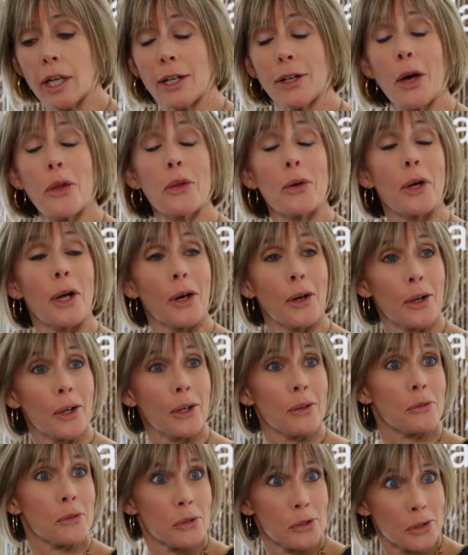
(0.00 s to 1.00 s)
in another area
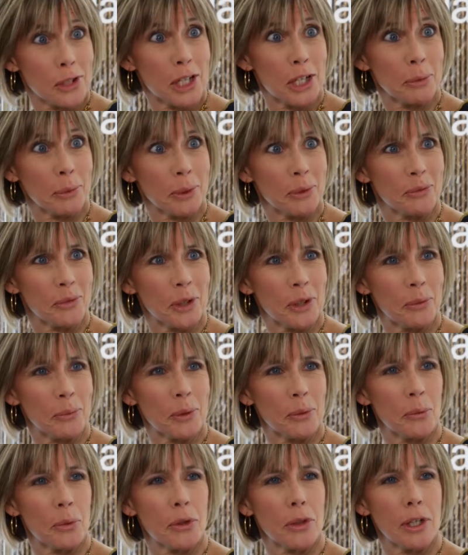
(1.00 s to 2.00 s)
of sustainable
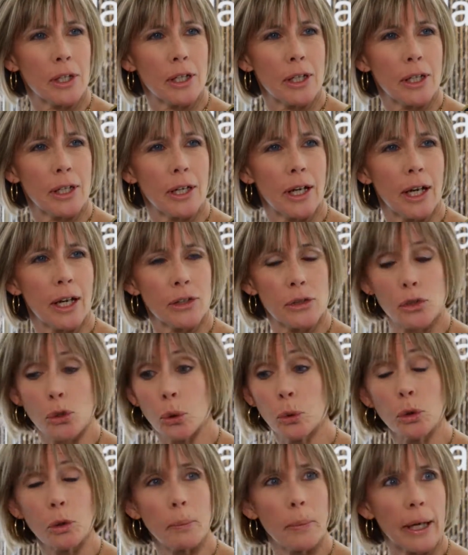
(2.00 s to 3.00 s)
development within uh,
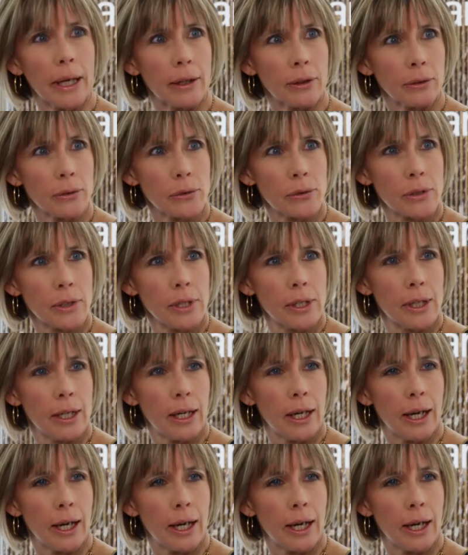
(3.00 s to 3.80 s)
solar panels yes.